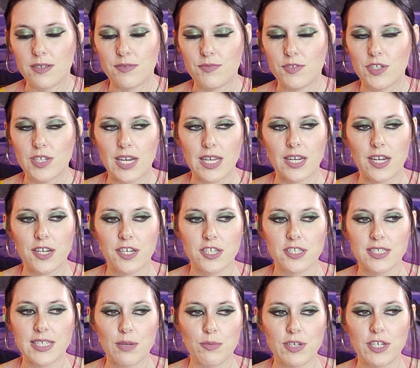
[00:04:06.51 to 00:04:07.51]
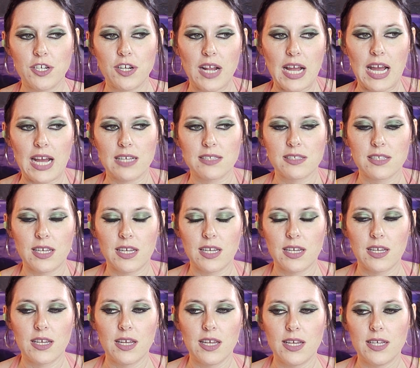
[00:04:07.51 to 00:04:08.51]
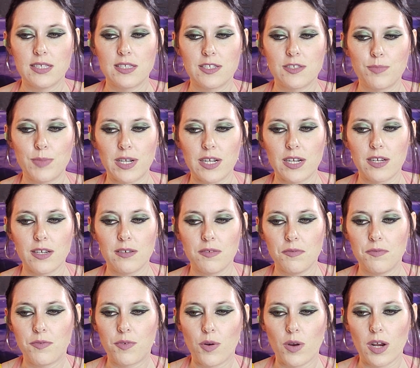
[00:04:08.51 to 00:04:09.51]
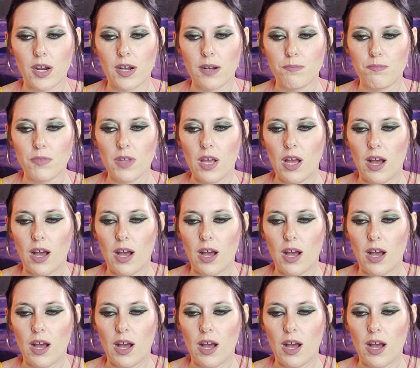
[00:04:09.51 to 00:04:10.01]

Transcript: you've got to understand, when you're asking Spirit for